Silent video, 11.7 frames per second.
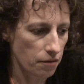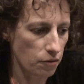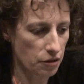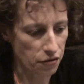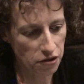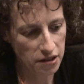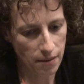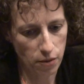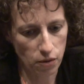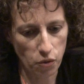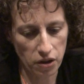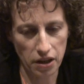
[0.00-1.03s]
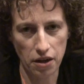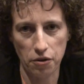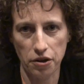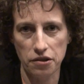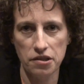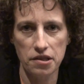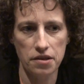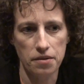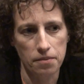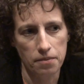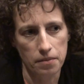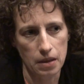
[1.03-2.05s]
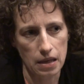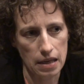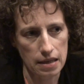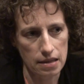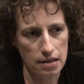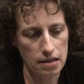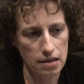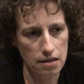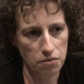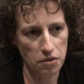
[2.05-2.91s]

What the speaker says: well, for example, woodland owners is